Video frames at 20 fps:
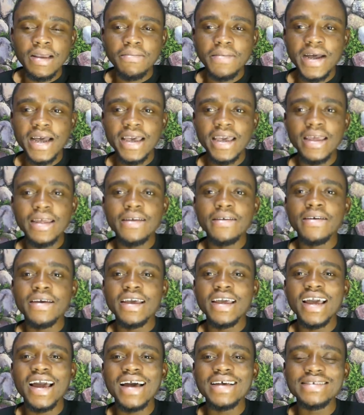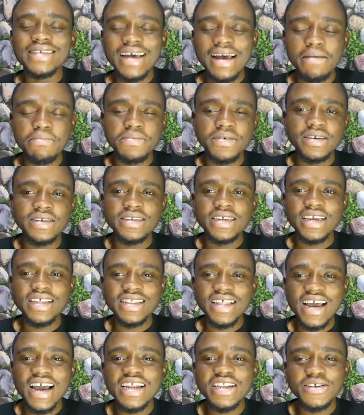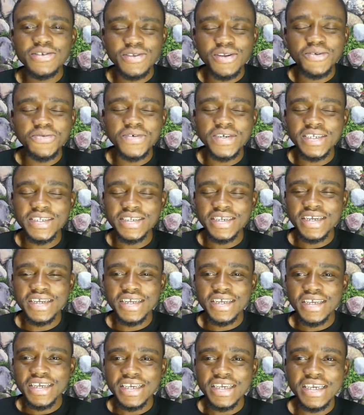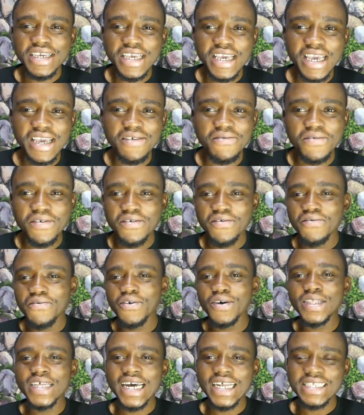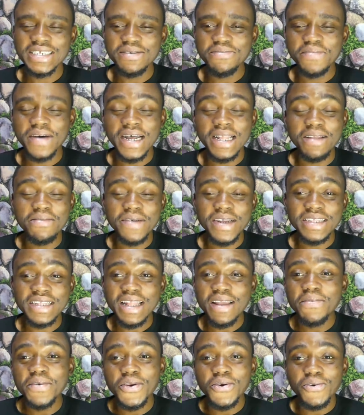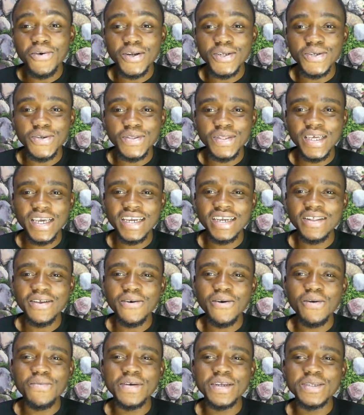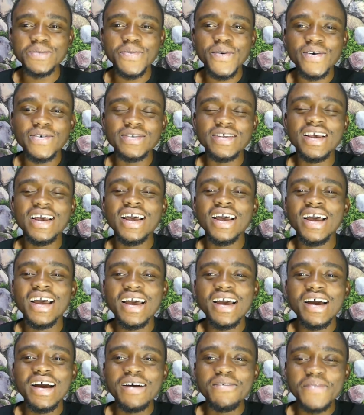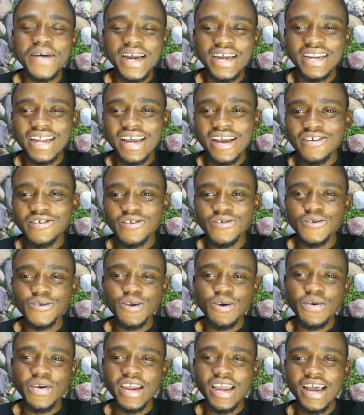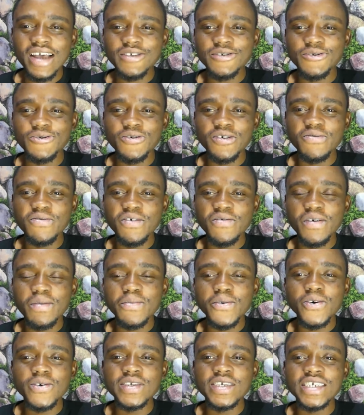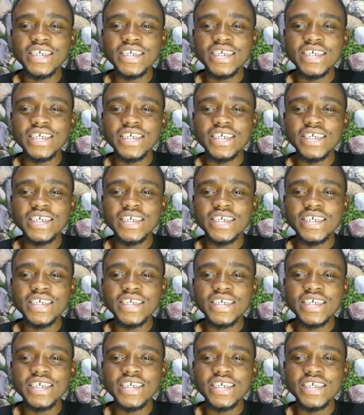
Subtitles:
But hey, it has happened, and that is the reason he gave for that in Parliament. Let me know what you think in the comments box. My next story has to do with FIFA boss